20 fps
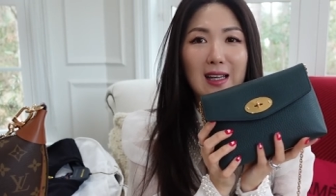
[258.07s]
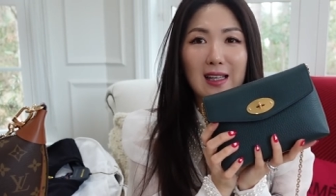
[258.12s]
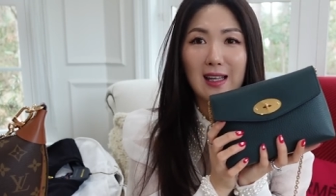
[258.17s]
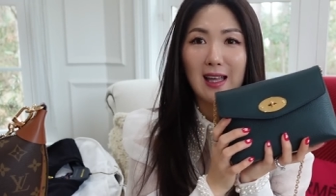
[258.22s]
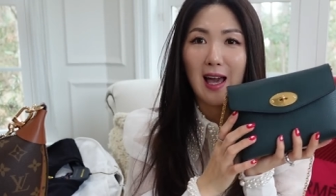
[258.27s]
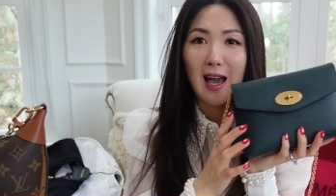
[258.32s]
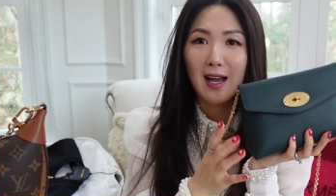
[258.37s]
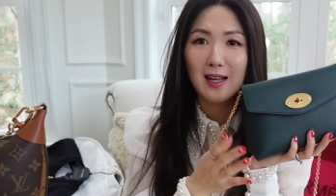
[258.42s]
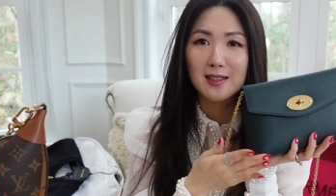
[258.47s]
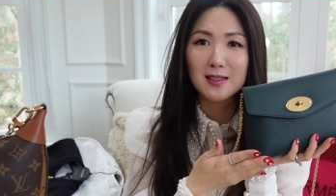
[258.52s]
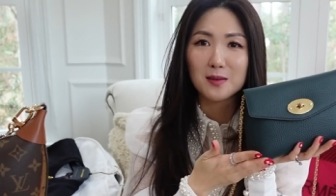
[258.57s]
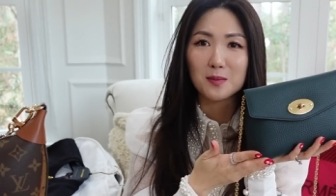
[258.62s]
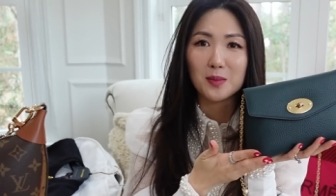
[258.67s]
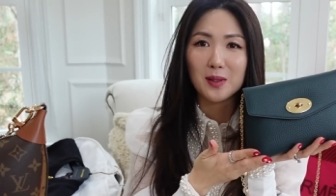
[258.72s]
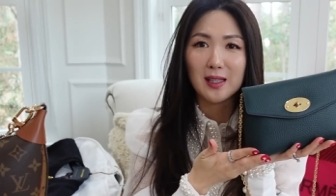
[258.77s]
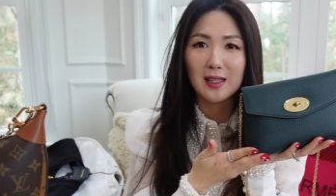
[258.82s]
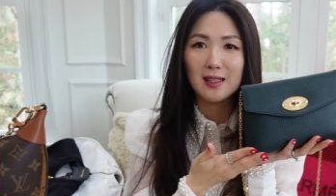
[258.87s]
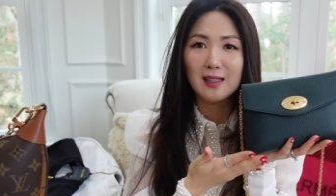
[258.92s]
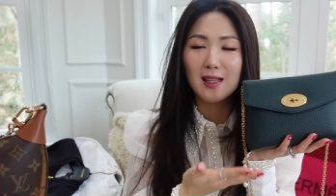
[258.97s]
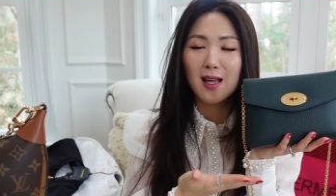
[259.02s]
It has
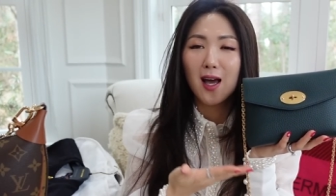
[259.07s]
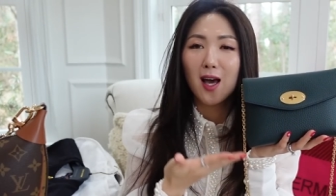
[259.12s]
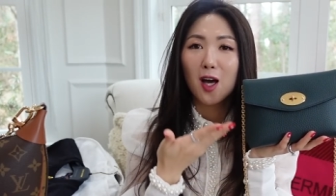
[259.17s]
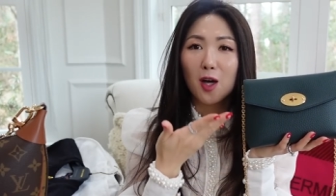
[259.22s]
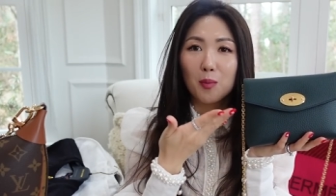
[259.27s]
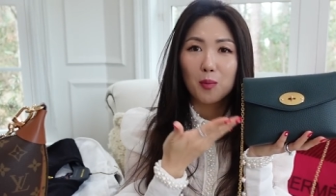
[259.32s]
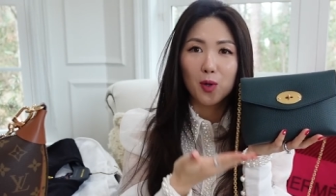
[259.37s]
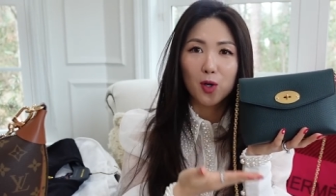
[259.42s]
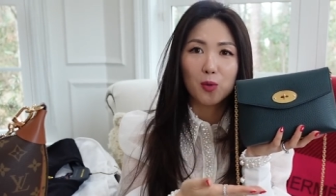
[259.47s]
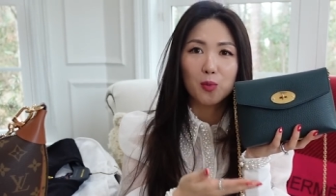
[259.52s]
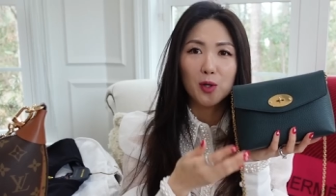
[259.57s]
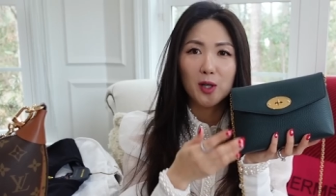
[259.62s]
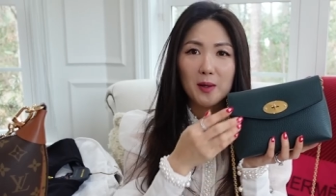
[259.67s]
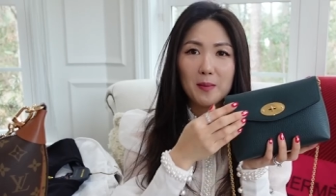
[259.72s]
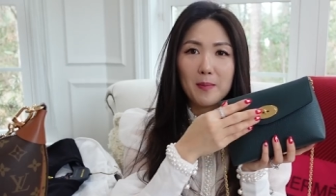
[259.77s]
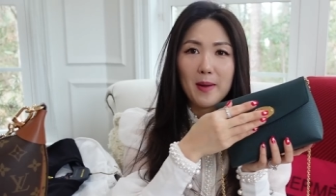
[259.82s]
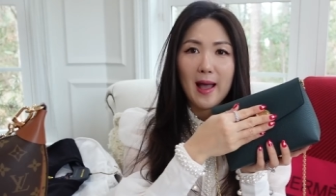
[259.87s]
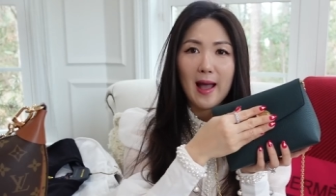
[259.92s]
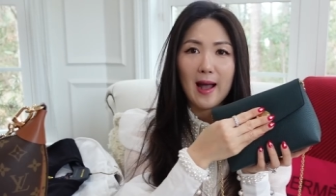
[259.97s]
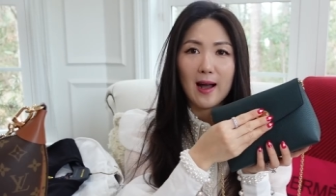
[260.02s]
been Mulberry
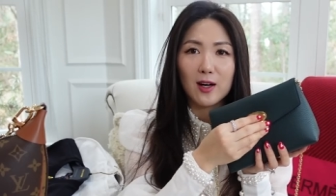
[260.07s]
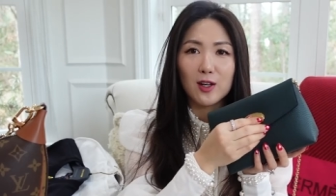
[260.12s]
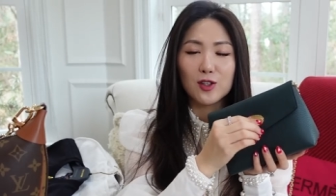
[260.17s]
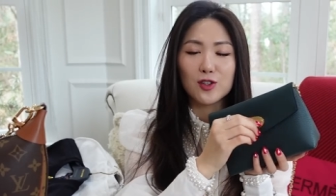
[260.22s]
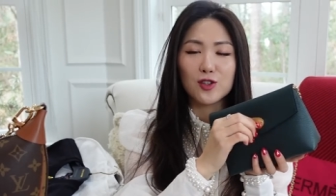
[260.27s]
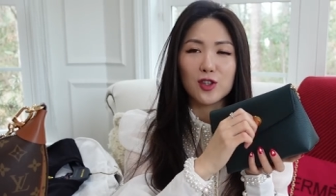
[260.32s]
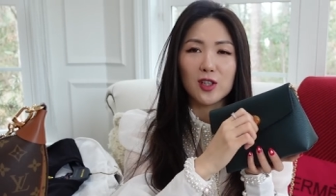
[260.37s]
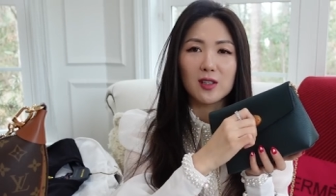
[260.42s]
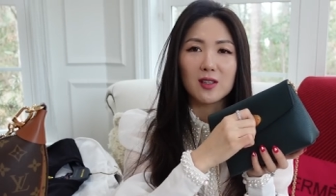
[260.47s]
pouch.